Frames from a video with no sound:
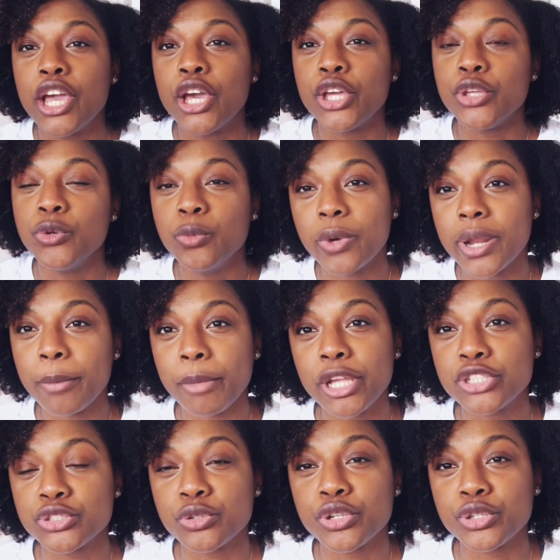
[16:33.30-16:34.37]
you want to make
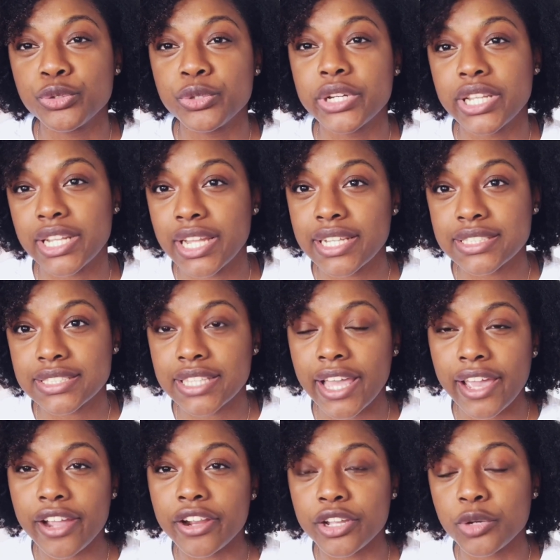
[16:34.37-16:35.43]
sure you cleanse the
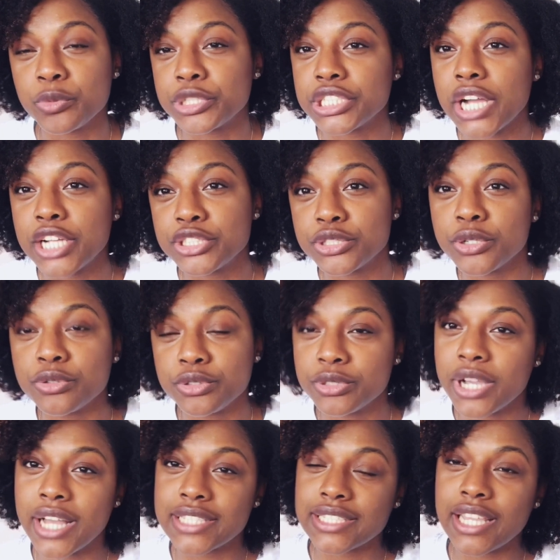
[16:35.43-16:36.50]
area, which I showed you
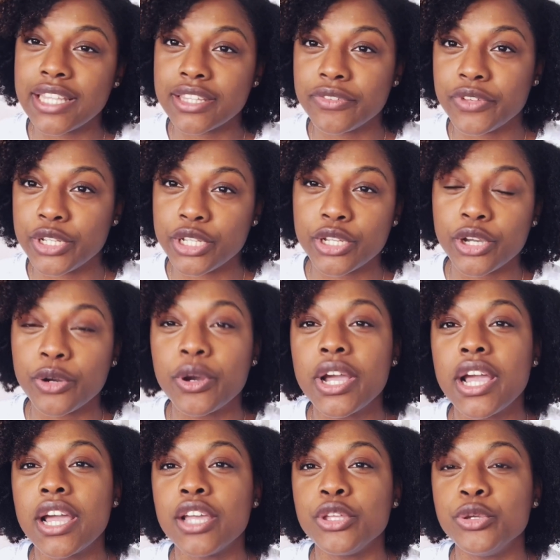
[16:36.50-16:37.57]
guys in the video.
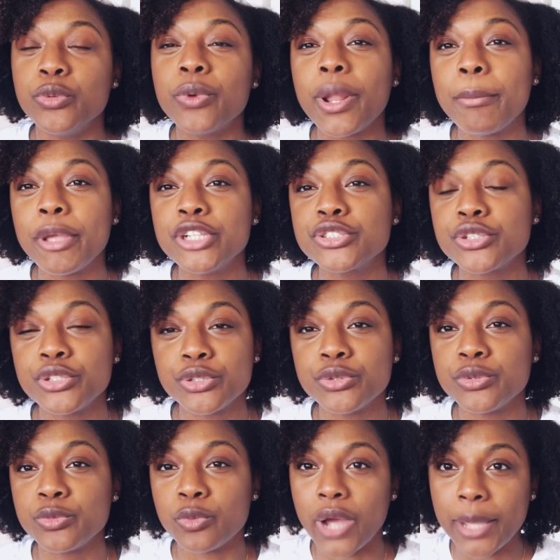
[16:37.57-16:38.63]
You want to make sure
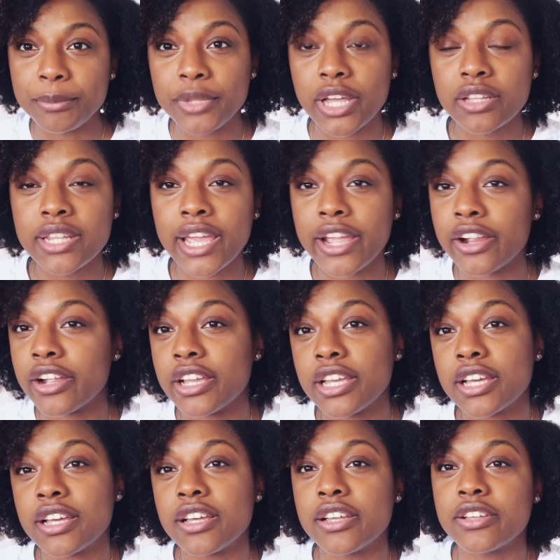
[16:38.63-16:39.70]
you wipe down the
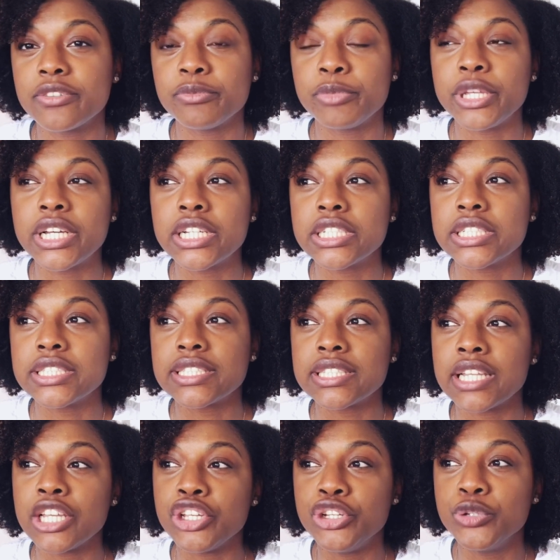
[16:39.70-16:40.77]
area because
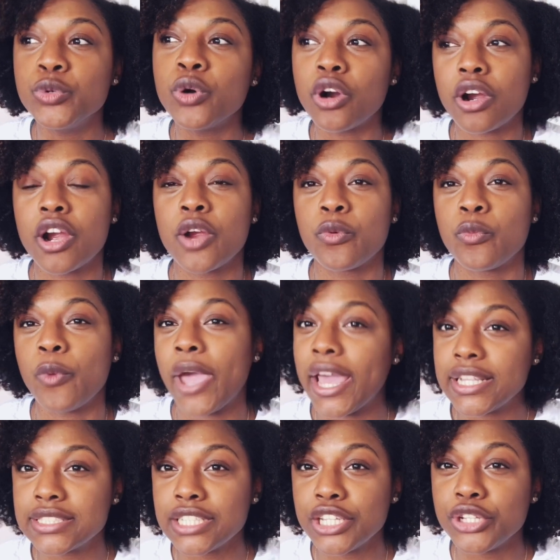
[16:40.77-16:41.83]
you are
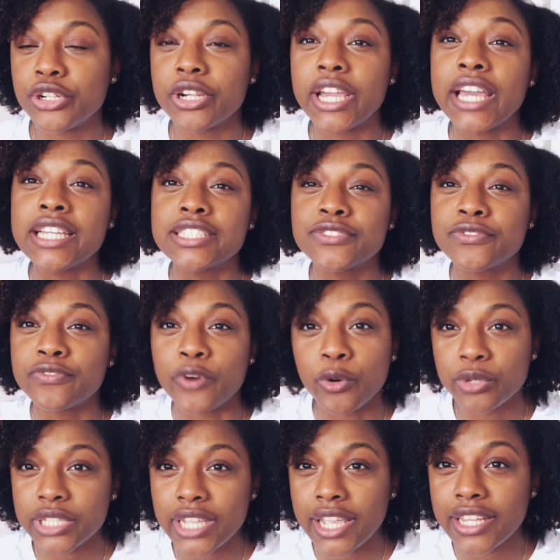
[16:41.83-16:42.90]
waxing, you're
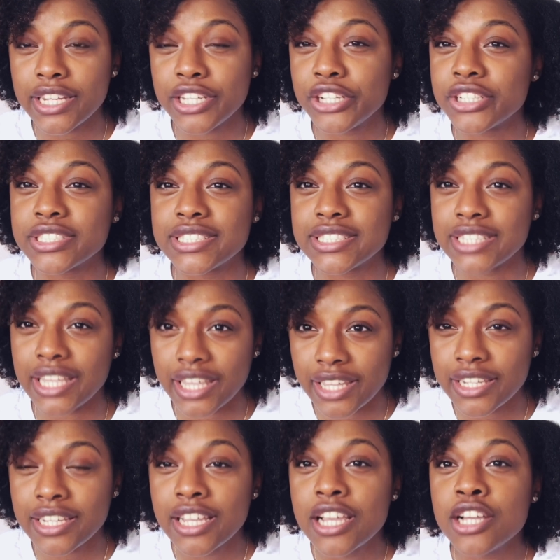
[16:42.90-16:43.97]
exfoliating your
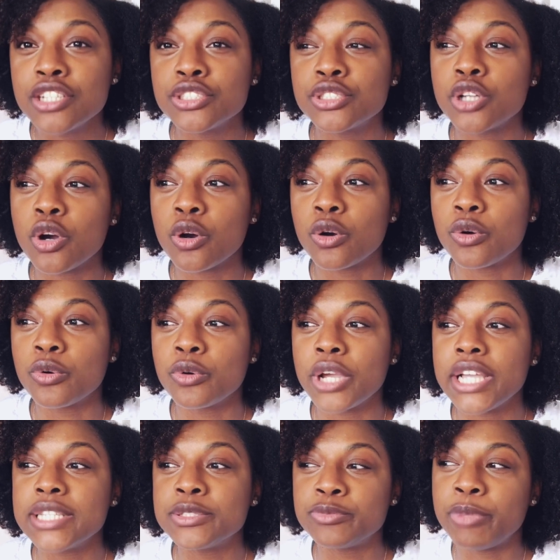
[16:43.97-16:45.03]
skin. So
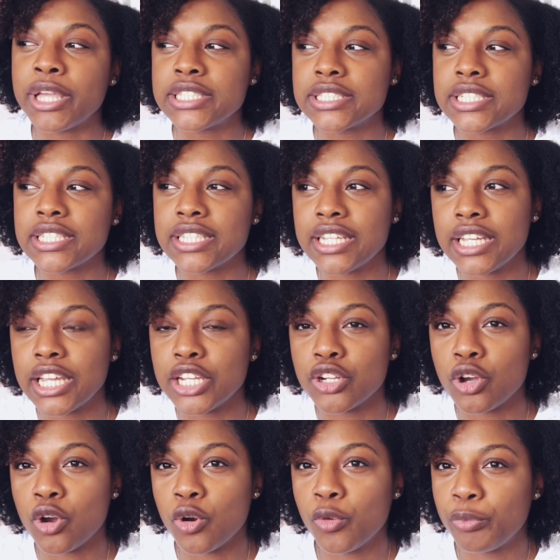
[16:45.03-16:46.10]
it's basically an
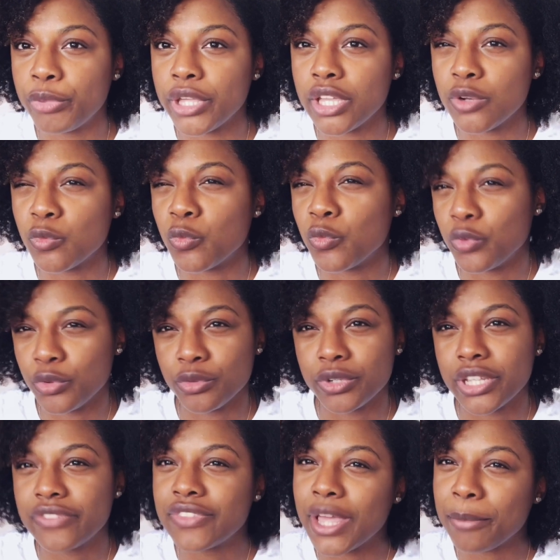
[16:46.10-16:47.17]
open wound,
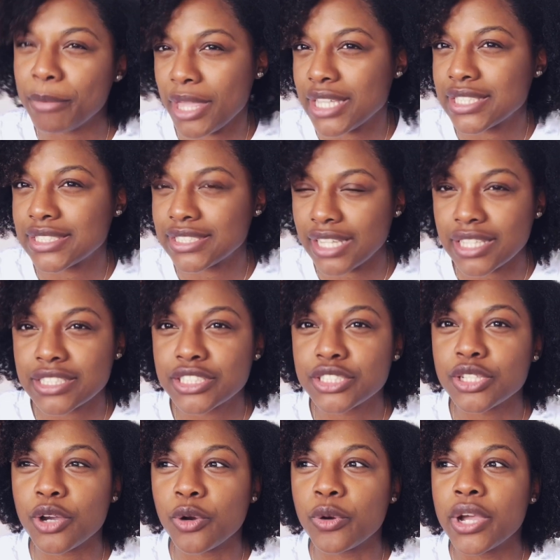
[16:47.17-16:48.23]
if that makes sense.
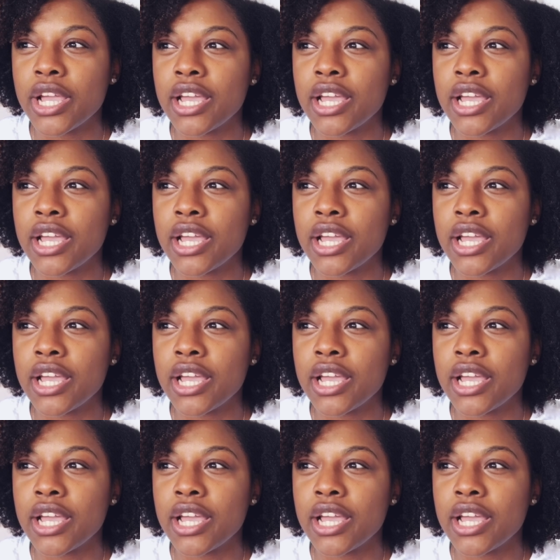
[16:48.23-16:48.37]
So